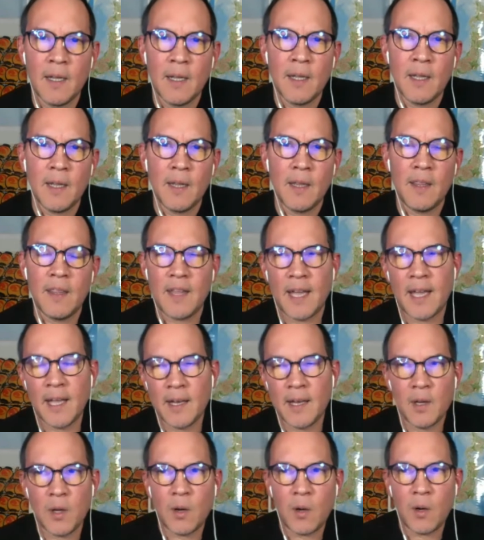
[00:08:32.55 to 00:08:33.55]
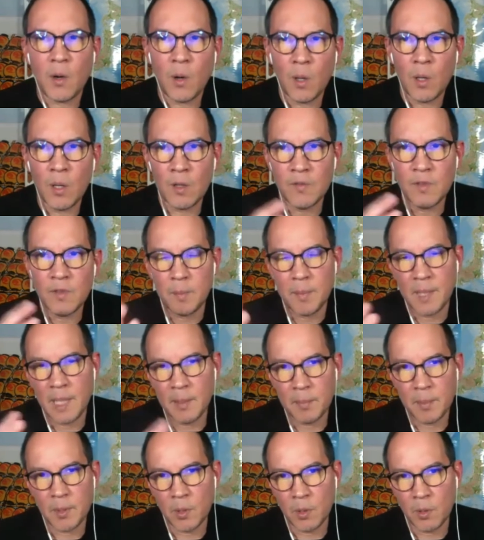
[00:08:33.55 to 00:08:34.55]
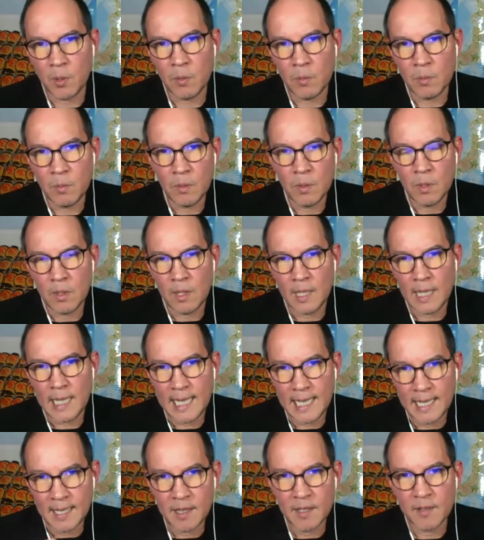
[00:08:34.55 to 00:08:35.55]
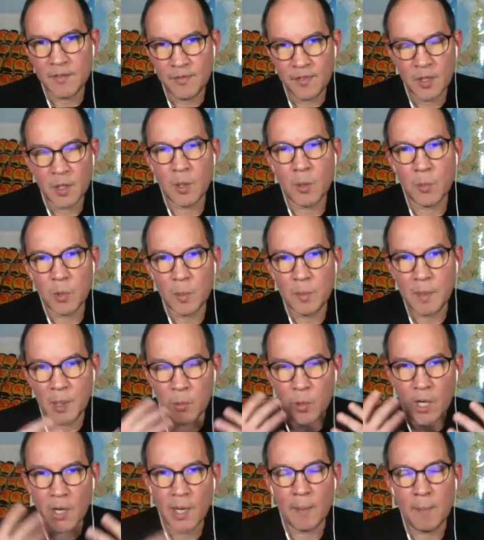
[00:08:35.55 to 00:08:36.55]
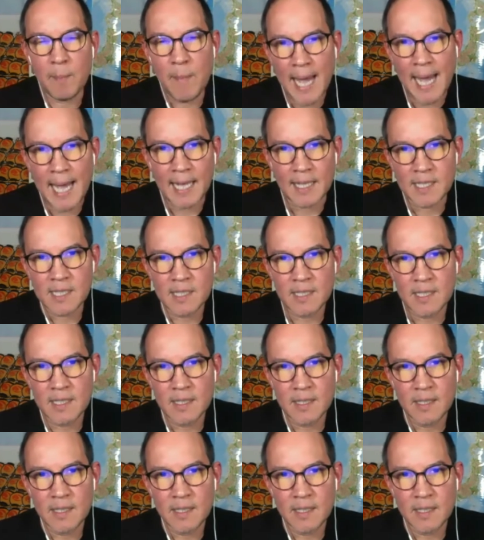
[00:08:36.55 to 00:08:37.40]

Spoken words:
then all of the people in the film would be wearing masks.